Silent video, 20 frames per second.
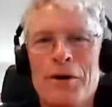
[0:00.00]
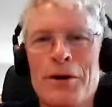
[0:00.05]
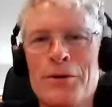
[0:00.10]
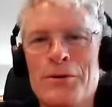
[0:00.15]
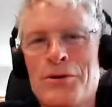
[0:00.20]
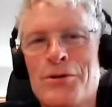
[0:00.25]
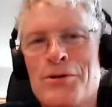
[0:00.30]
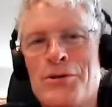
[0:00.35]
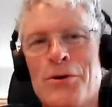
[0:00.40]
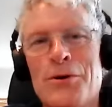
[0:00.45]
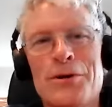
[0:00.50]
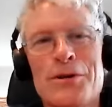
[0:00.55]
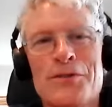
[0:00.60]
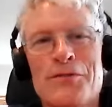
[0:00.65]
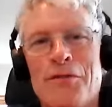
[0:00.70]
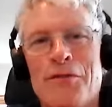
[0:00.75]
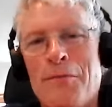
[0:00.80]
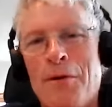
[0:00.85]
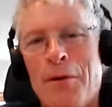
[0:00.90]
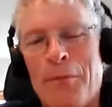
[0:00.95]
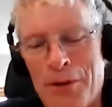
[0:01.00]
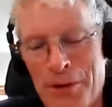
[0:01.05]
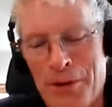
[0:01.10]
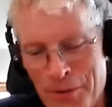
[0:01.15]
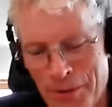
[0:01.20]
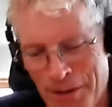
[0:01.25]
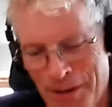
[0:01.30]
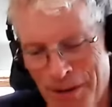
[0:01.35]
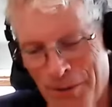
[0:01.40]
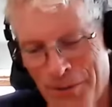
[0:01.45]
don't you join us for a moment?
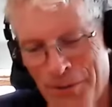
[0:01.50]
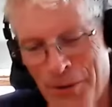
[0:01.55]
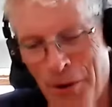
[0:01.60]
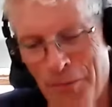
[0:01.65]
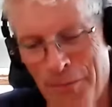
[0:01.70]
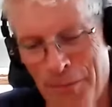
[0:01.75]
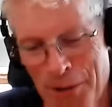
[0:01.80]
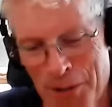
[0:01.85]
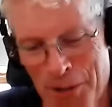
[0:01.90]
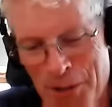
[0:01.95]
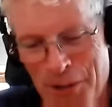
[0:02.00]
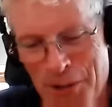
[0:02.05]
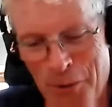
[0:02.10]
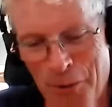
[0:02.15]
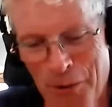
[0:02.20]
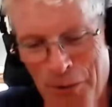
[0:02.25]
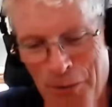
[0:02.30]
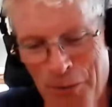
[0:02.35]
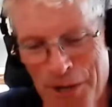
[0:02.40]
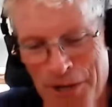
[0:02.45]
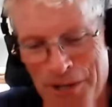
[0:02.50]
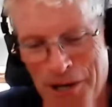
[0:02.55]
You told me a story one